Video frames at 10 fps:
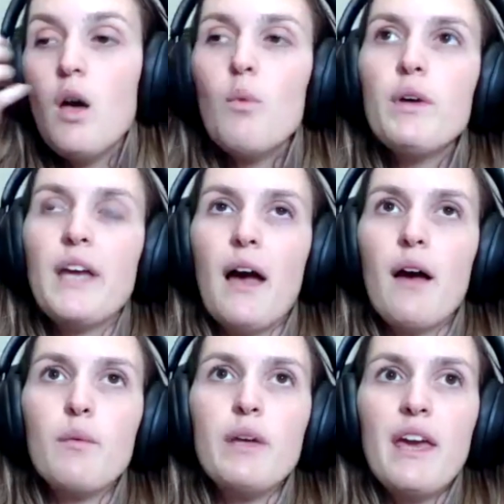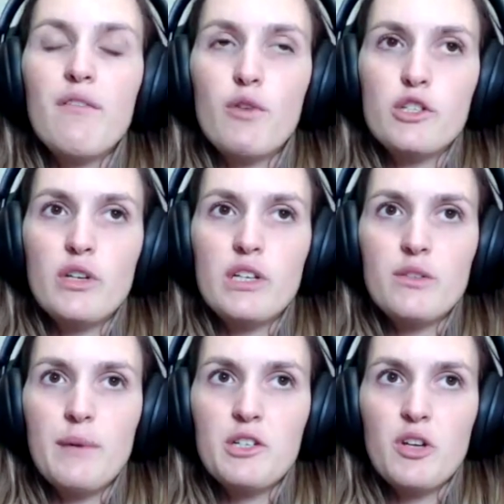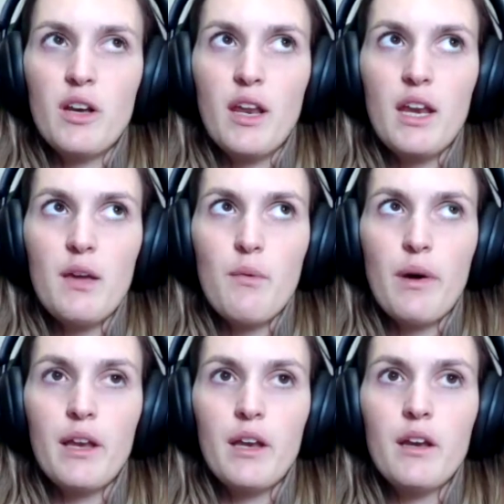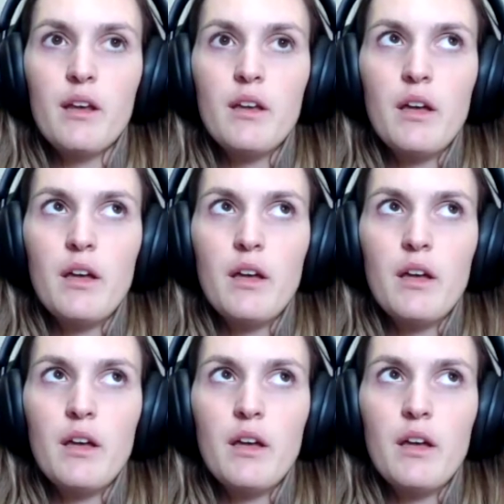Well, yeah, we can't force transformation on anyone.